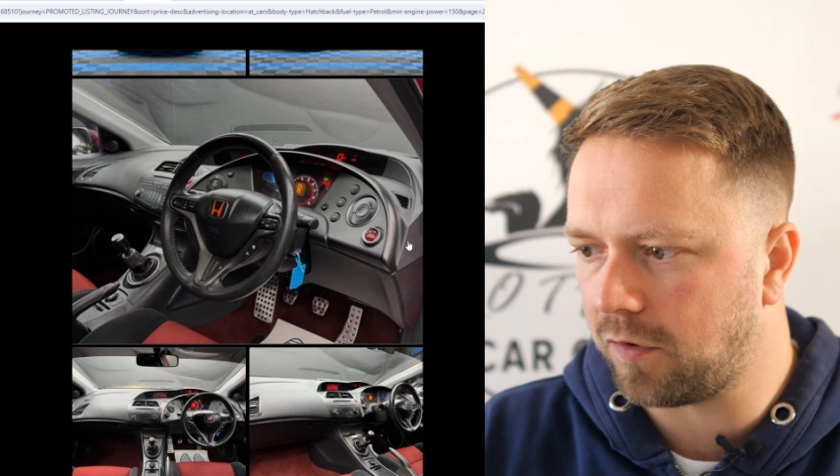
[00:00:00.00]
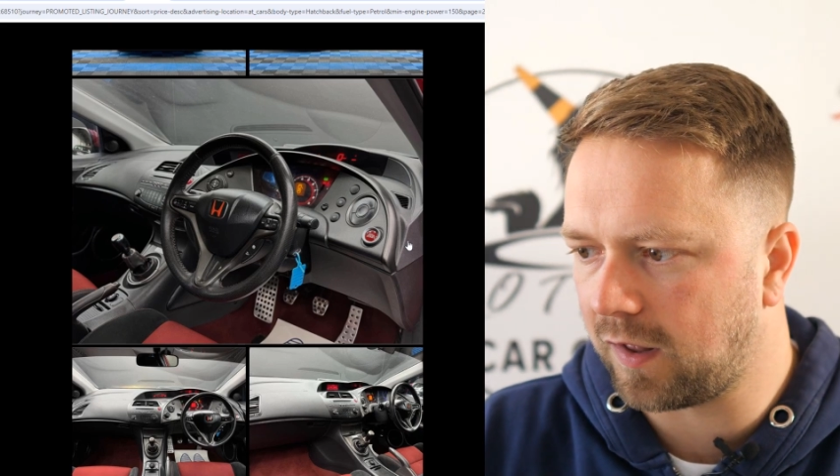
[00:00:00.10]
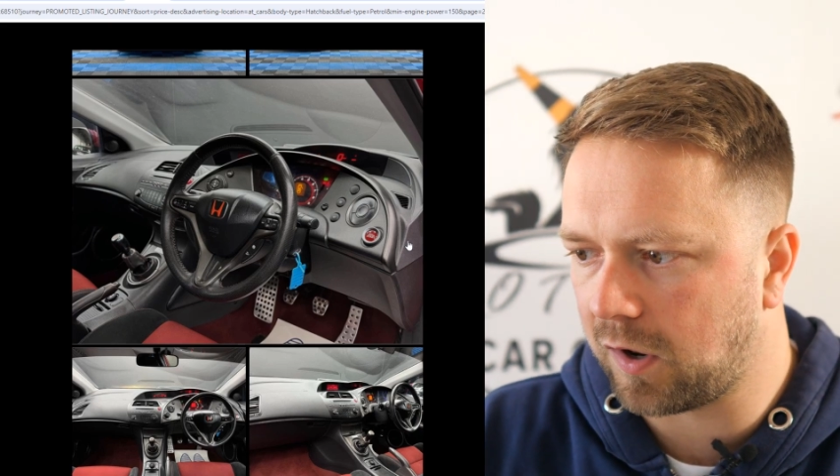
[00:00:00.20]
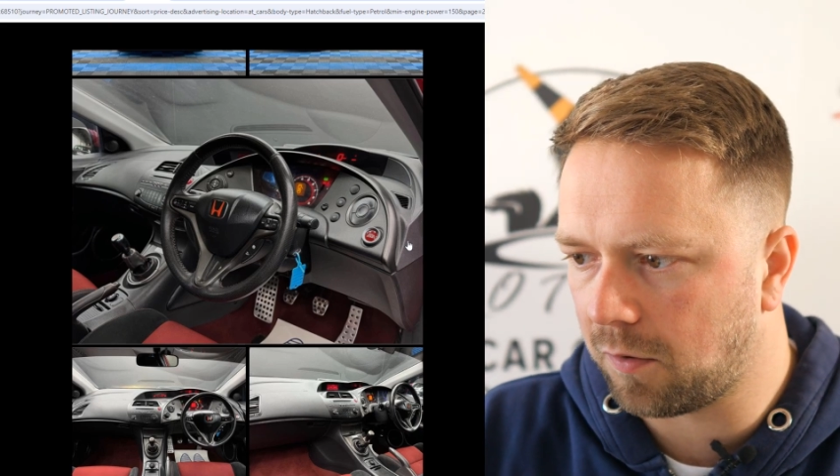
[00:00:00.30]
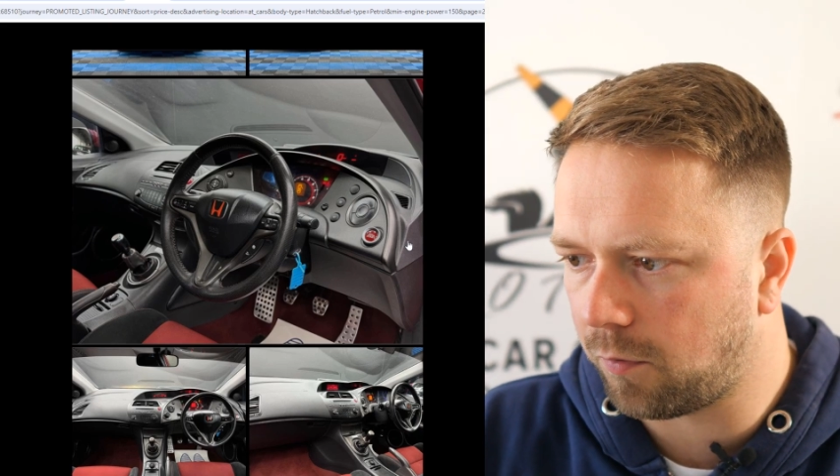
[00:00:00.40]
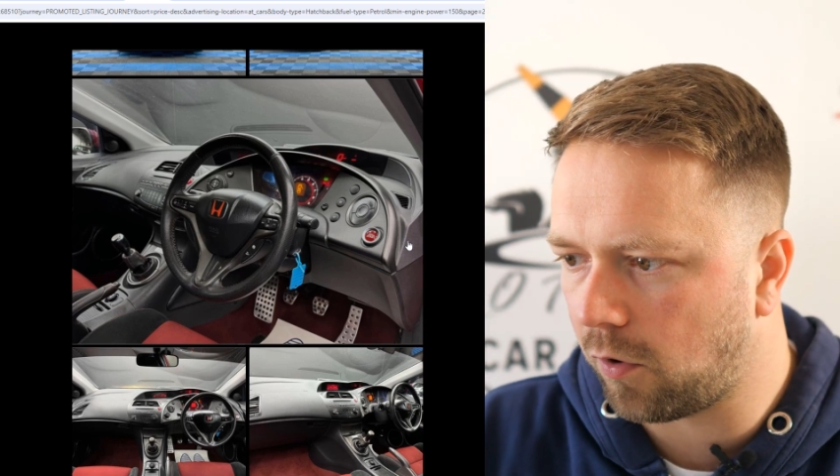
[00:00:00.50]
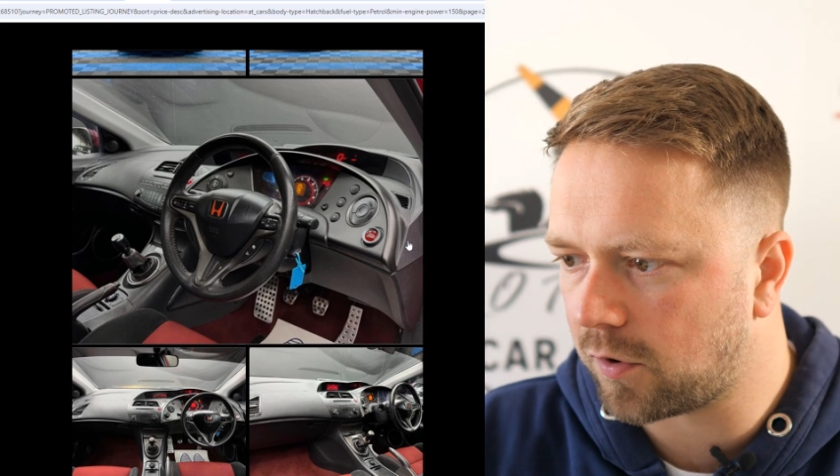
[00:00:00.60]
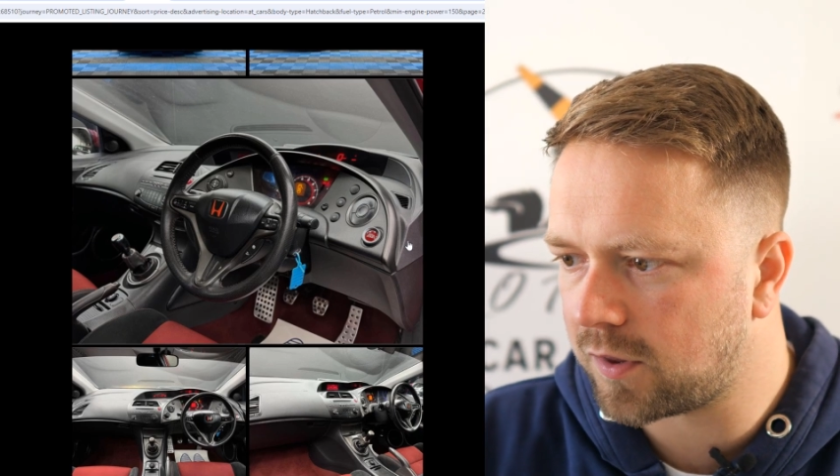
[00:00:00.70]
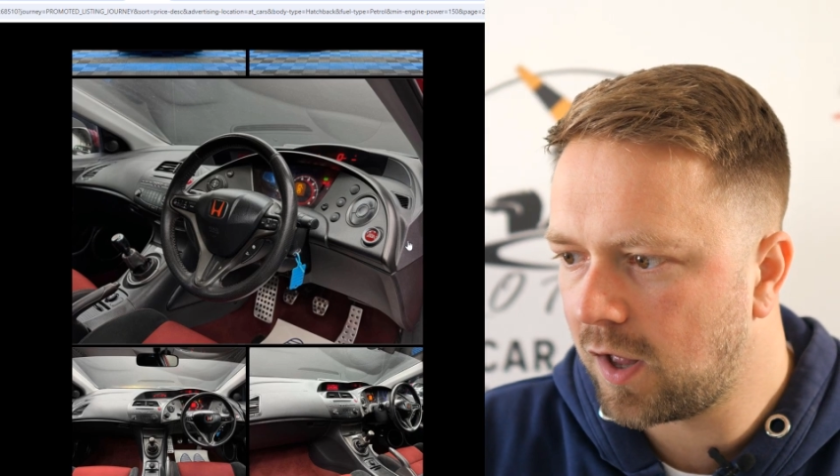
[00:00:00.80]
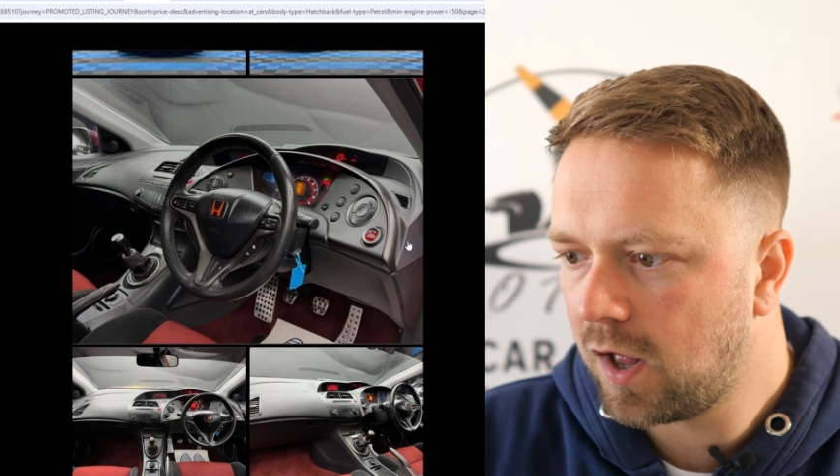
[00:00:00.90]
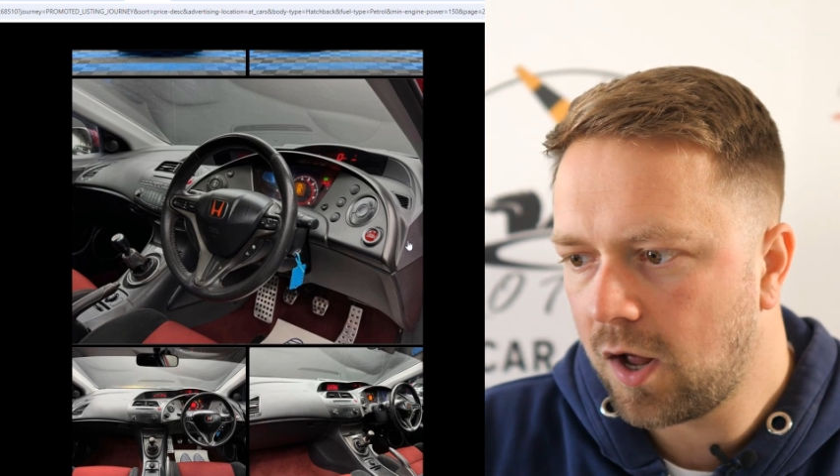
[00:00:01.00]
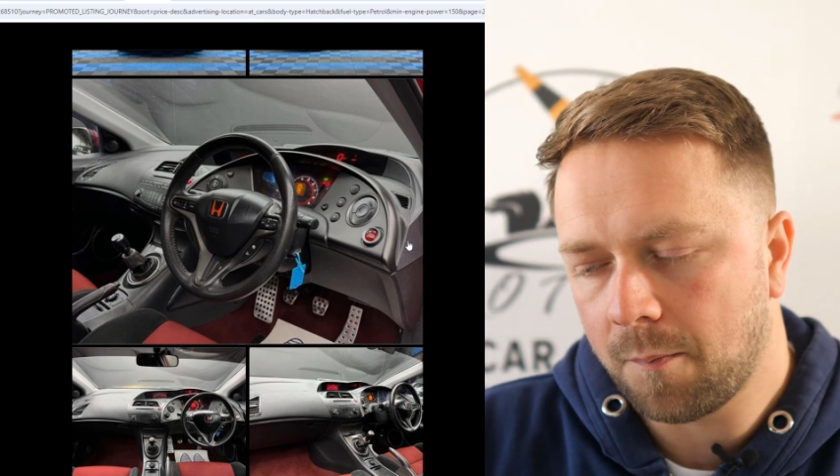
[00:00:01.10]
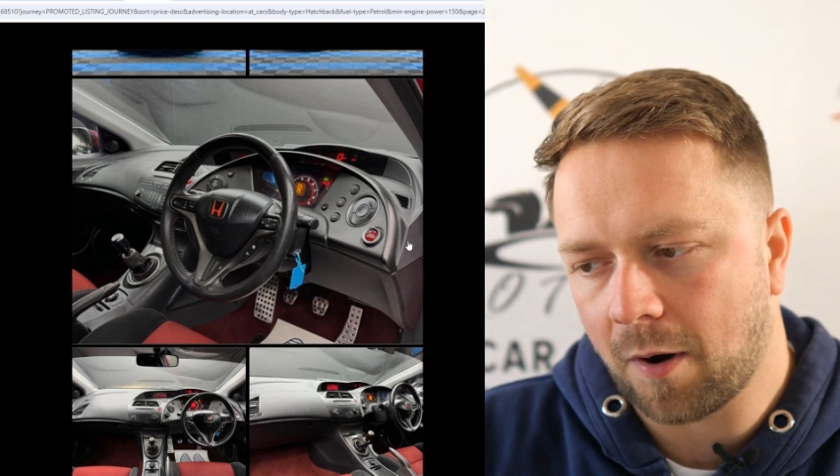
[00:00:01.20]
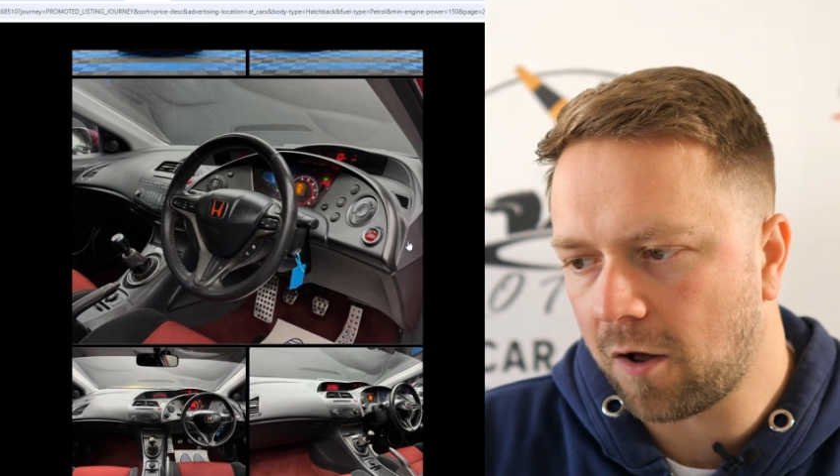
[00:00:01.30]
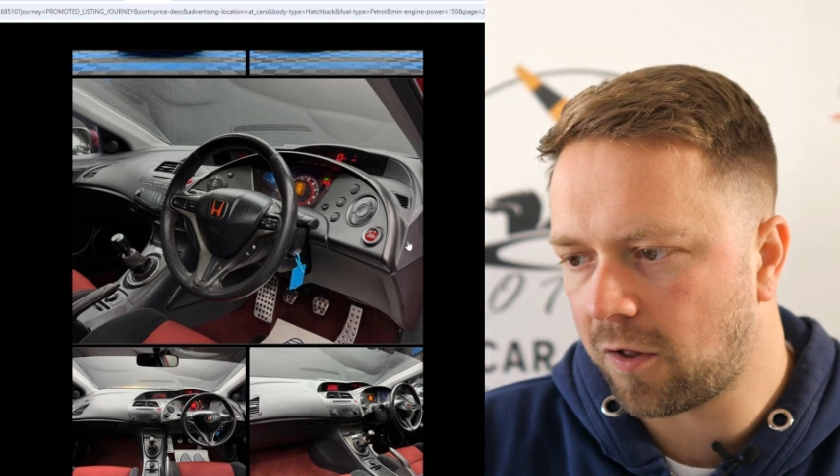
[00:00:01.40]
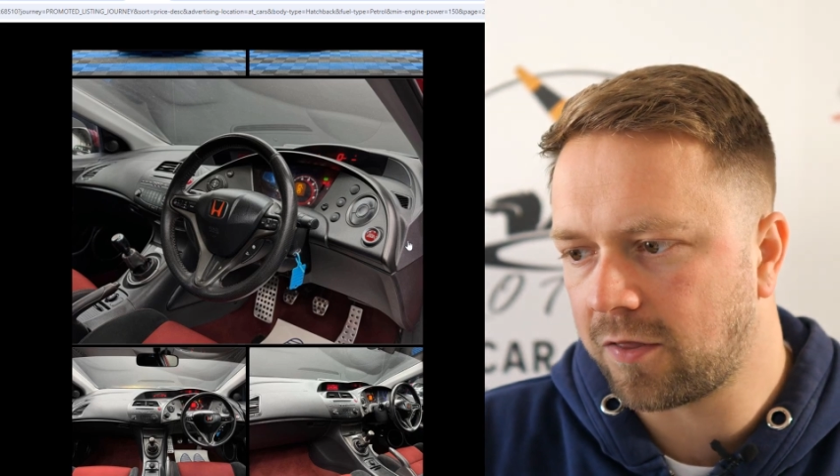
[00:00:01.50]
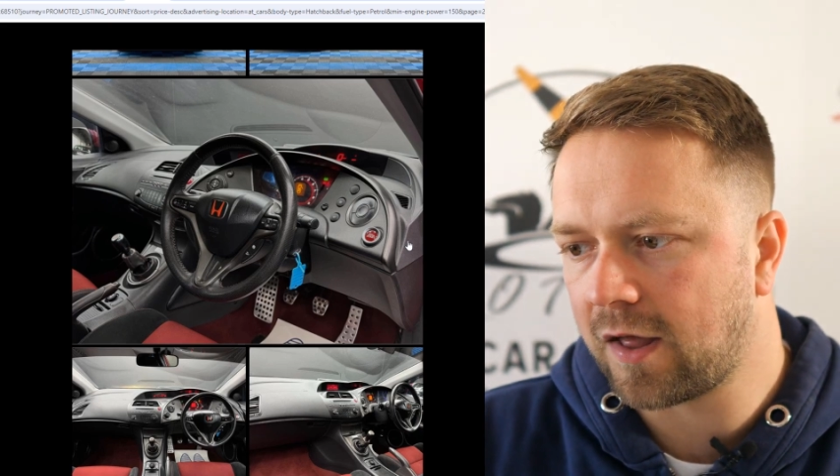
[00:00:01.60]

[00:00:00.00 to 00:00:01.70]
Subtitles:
to the gearbox. But other than